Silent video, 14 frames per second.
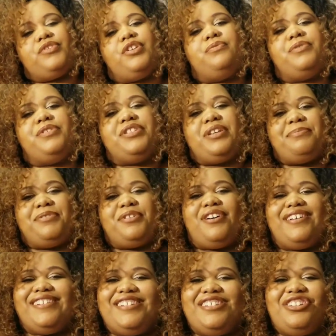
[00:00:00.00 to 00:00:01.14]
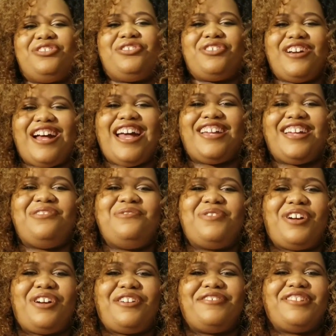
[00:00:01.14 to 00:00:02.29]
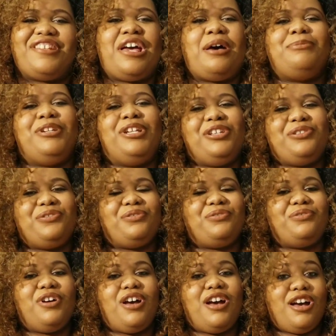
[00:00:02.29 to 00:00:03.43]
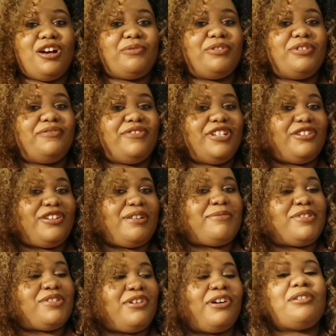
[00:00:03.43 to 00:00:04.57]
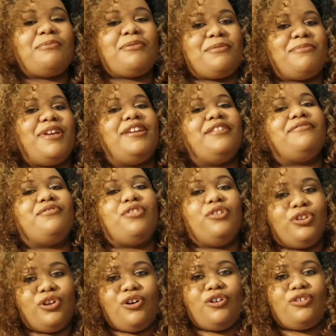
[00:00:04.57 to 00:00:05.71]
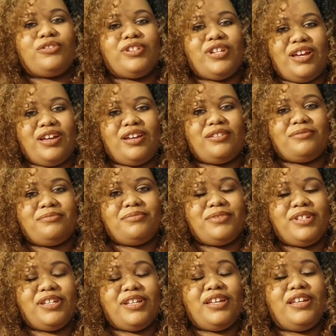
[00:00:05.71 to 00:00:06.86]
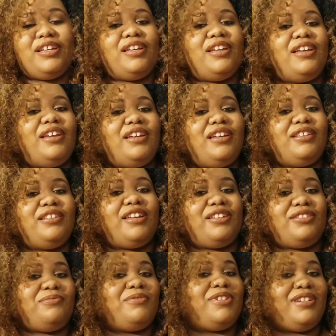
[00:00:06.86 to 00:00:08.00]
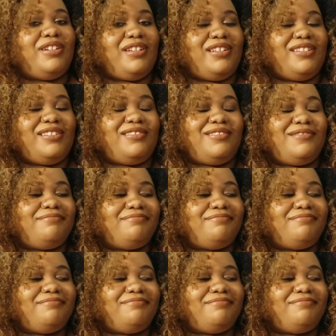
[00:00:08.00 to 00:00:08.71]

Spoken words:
What's up, y'all? This your girl IQ Curse coming to you with a video I've been talking about making for a long time. And guess what it is?